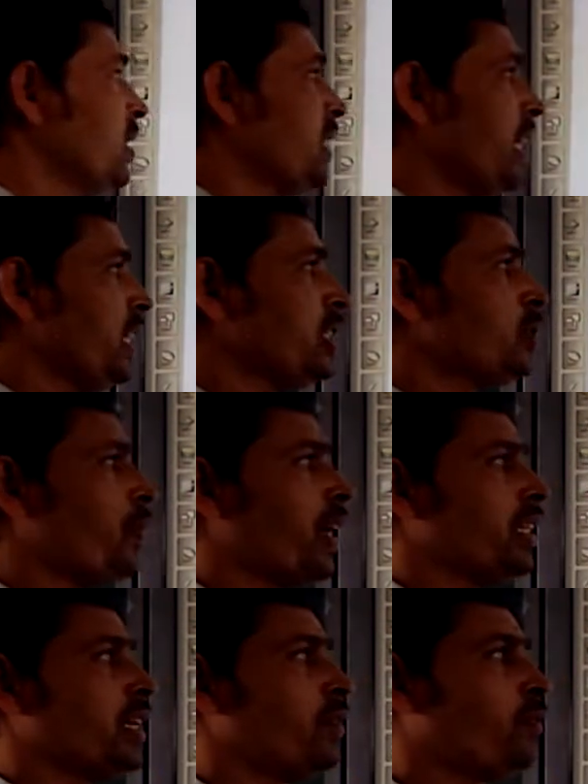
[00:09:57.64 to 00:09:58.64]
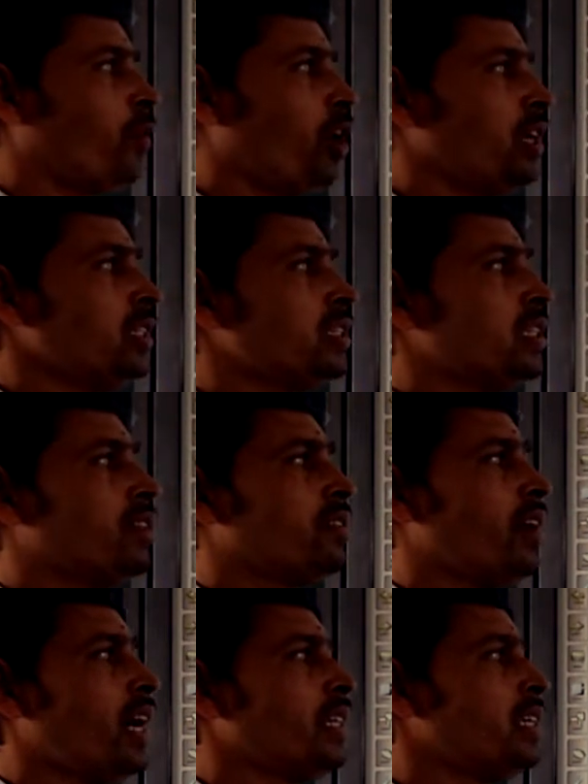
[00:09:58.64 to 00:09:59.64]
satisfy their wants
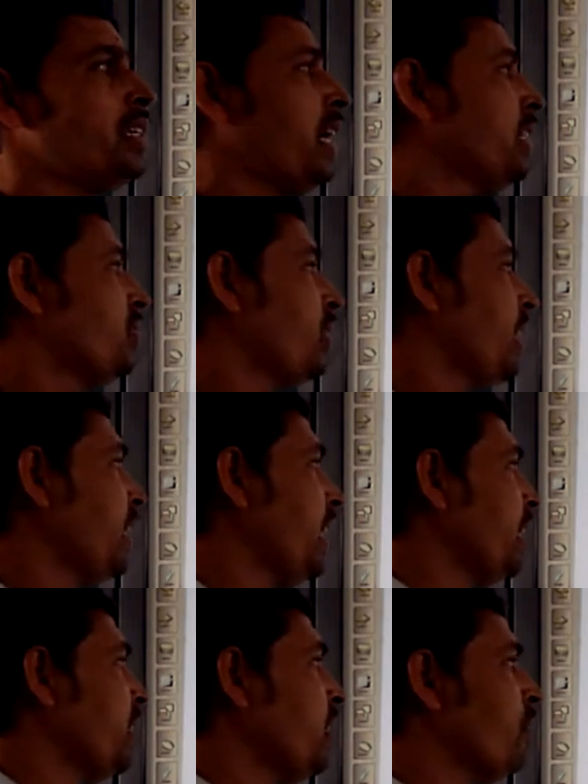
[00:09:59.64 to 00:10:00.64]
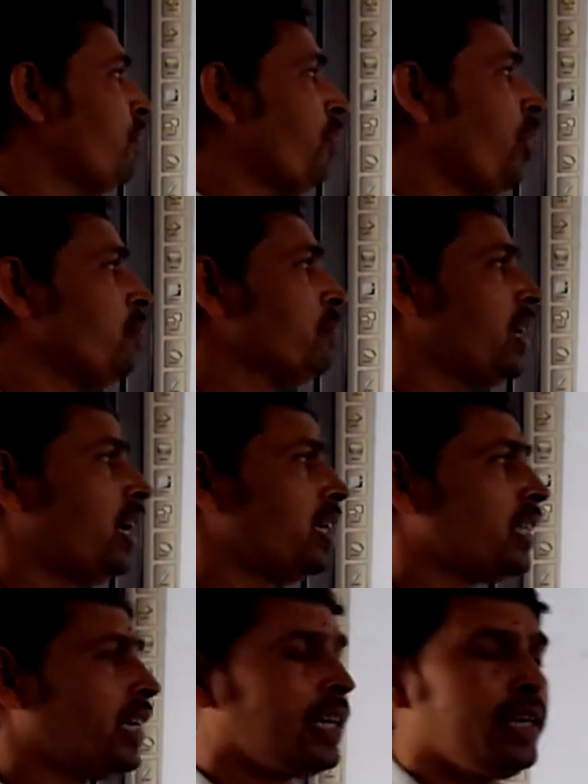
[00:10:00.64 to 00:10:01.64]
rather than taking from the
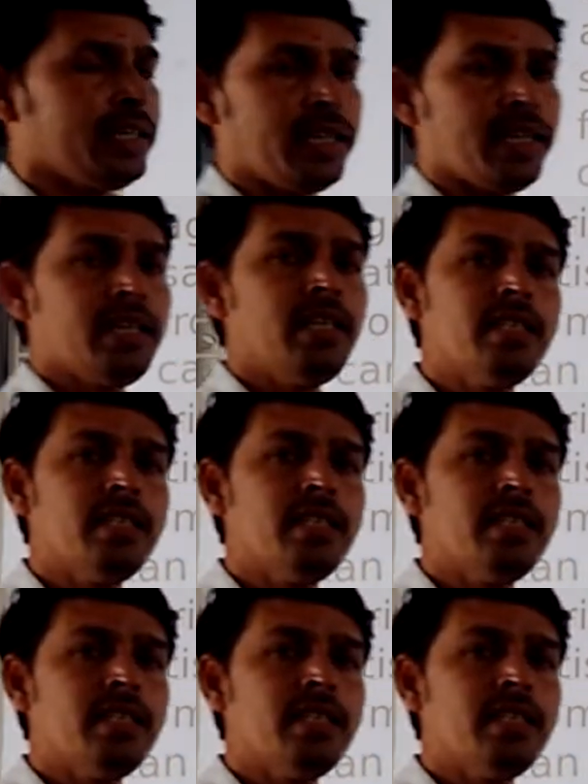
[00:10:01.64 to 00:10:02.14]
other country.